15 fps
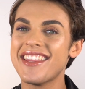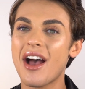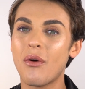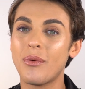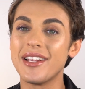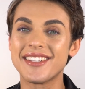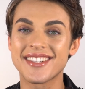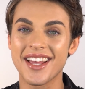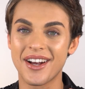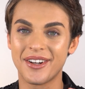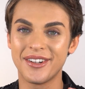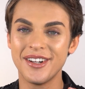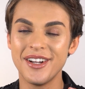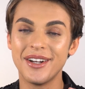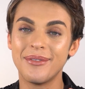that we
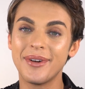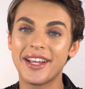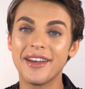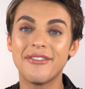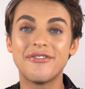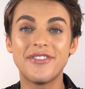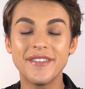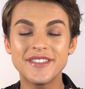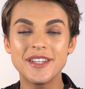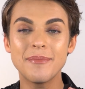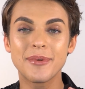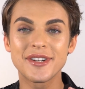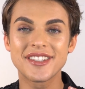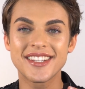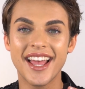sell, we give
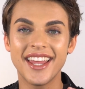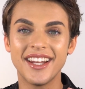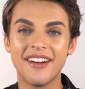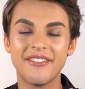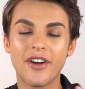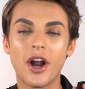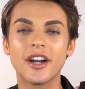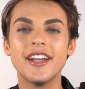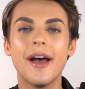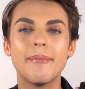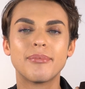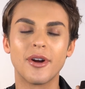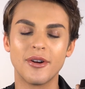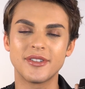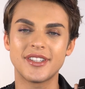50% of our net
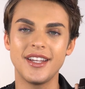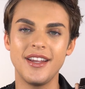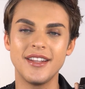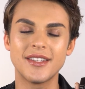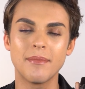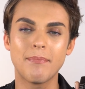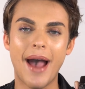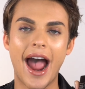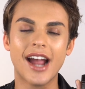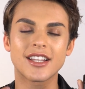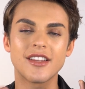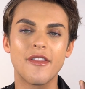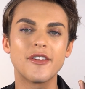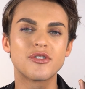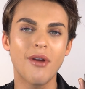proceeds back
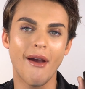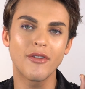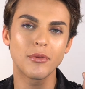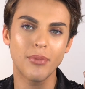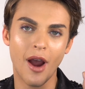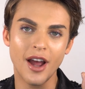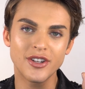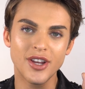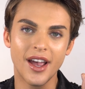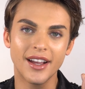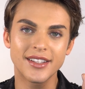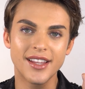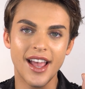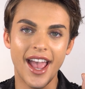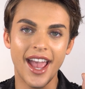to the Trevor
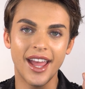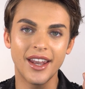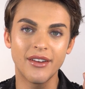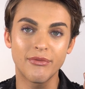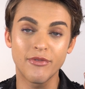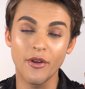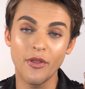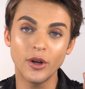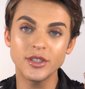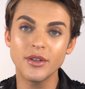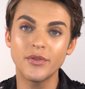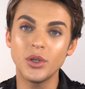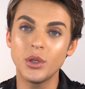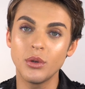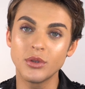Project. And for those
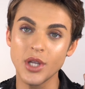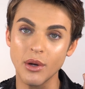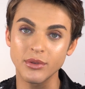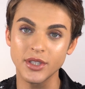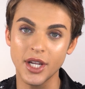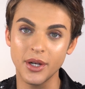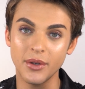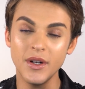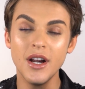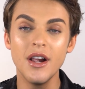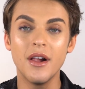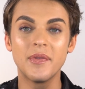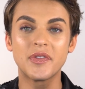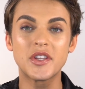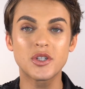of you who don't know,
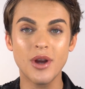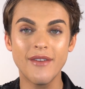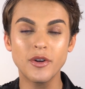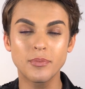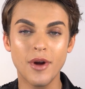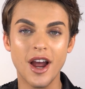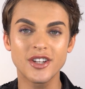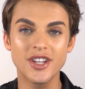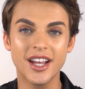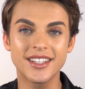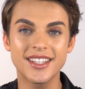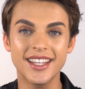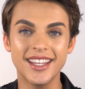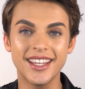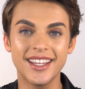the Trevor
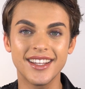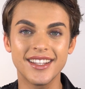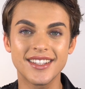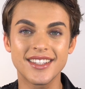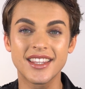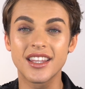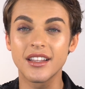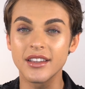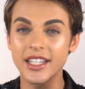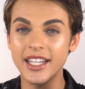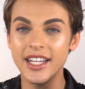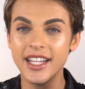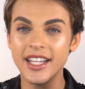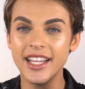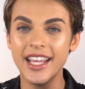Project is the
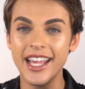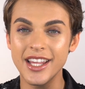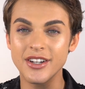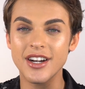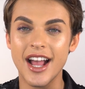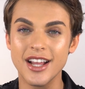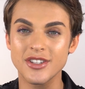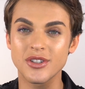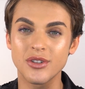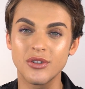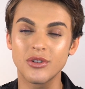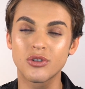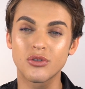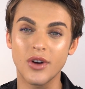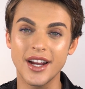leading
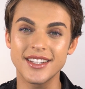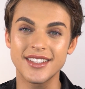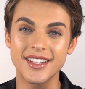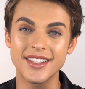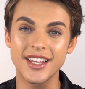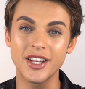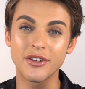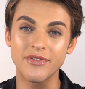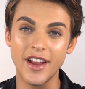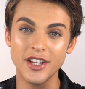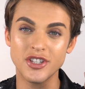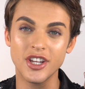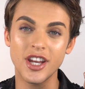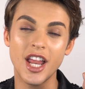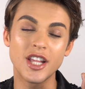international crisis
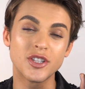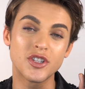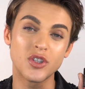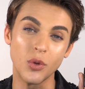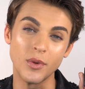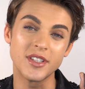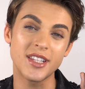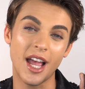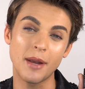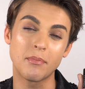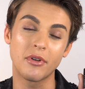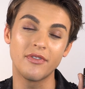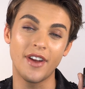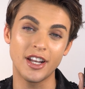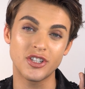intervention and suicide
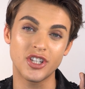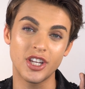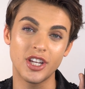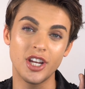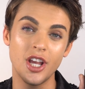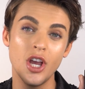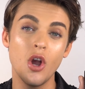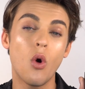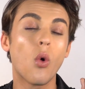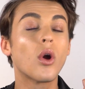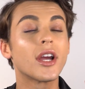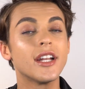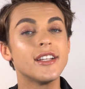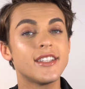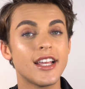prevention
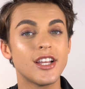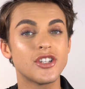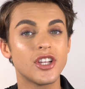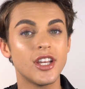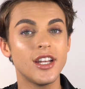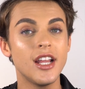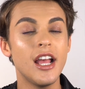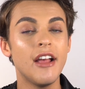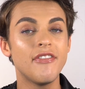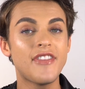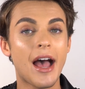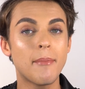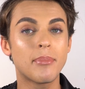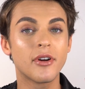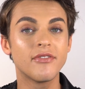organization
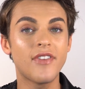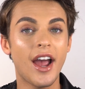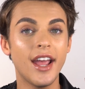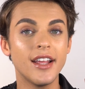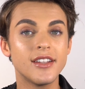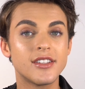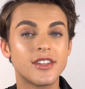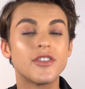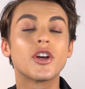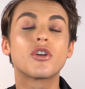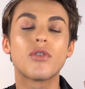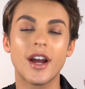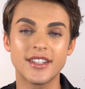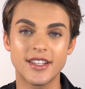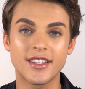that provides the
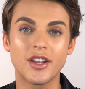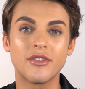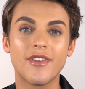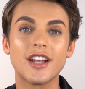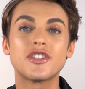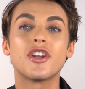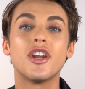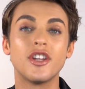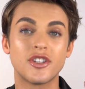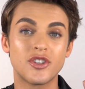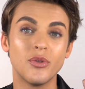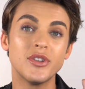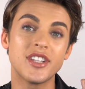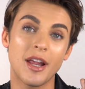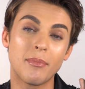crisis intervention and
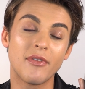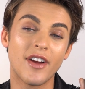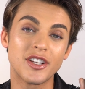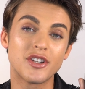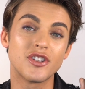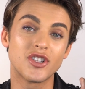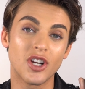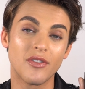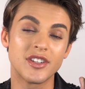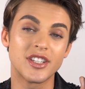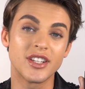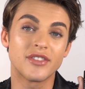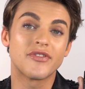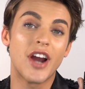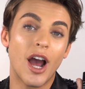suicide prevention
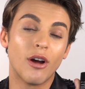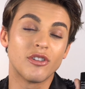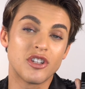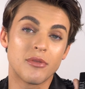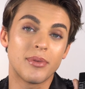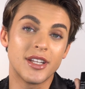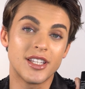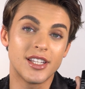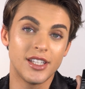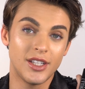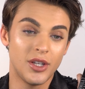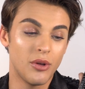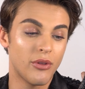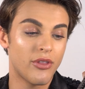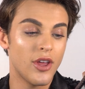services for LGBT
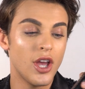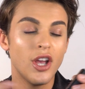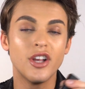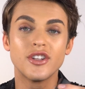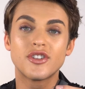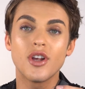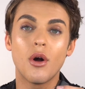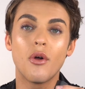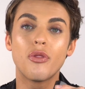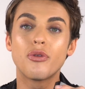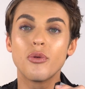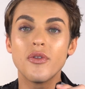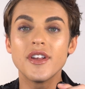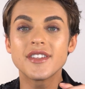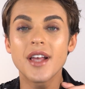youth. So
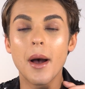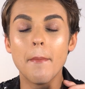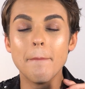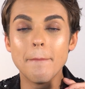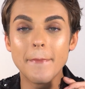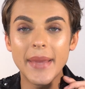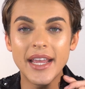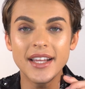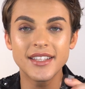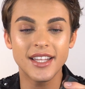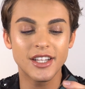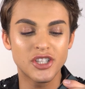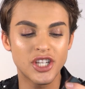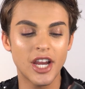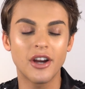through this
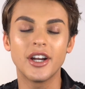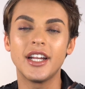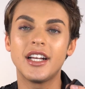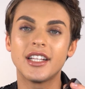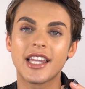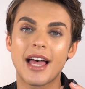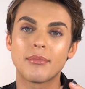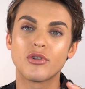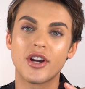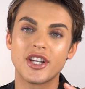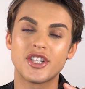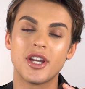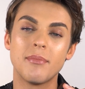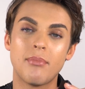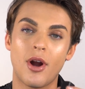amazing charity
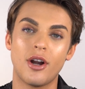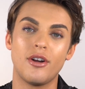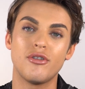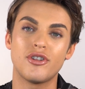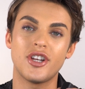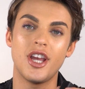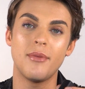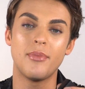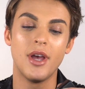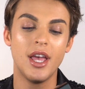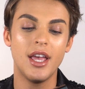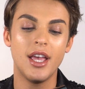collaboration and partnership,